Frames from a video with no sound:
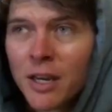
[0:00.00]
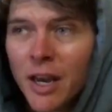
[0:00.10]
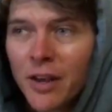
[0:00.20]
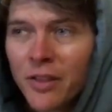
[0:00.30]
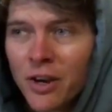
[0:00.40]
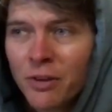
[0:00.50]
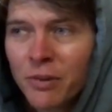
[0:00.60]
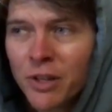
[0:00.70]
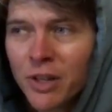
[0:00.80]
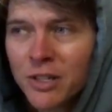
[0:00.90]
and then I
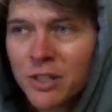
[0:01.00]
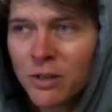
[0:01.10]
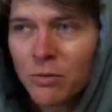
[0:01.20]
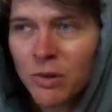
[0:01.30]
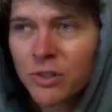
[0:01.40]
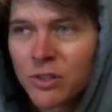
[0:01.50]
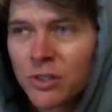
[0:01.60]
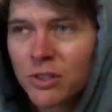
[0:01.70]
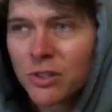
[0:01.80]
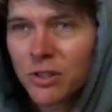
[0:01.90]
realized that it
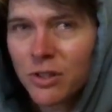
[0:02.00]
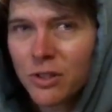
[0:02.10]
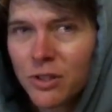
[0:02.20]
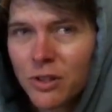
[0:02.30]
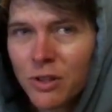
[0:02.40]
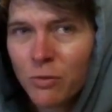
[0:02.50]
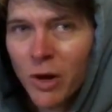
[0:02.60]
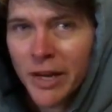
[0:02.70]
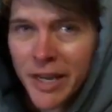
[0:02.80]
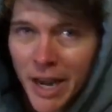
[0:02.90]
wasn't the
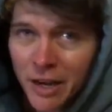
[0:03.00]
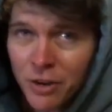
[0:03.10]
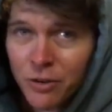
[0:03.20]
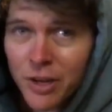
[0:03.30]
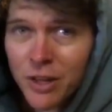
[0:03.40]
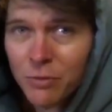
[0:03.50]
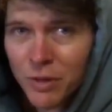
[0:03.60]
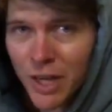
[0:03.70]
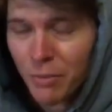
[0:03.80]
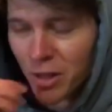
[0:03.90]
right category that would
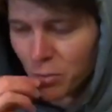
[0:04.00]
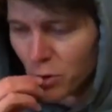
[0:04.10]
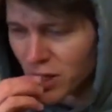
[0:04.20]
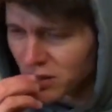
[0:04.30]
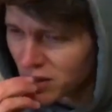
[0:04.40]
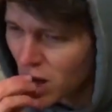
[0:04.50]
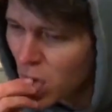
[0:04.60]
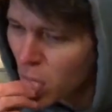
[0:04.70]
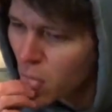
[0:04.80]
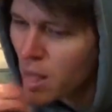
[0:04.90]
get me the points.
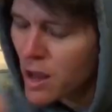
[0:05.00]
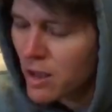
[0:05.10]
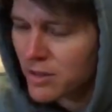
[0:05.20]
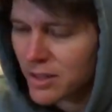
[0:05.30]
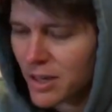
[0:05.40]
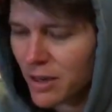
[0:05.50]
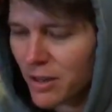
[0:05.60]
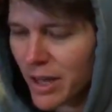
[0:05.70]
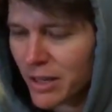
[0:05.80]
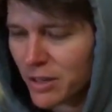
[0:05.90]
So then I
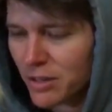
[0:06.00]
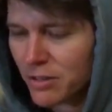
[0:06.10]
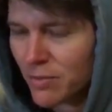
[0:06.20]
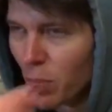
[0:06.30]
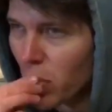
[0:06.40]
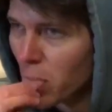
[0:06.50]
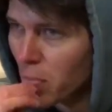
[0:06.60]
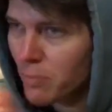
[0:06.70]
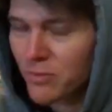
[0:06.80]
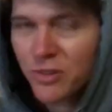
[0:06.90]
like
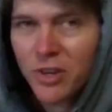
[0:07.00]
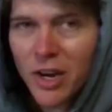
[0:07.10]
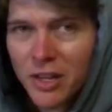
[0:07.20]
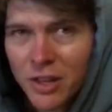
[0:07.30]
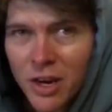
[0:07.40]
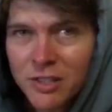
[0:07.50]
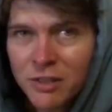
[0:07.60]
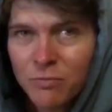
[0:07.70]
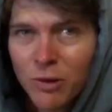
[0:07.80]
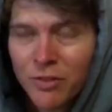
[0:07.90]
decided that I
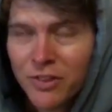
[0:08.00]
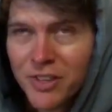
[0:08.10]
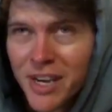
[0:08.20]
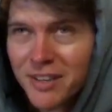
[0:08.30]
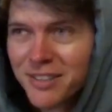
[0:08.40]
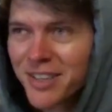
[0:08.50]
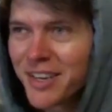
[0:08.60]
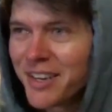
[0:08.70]
didn't want the desk.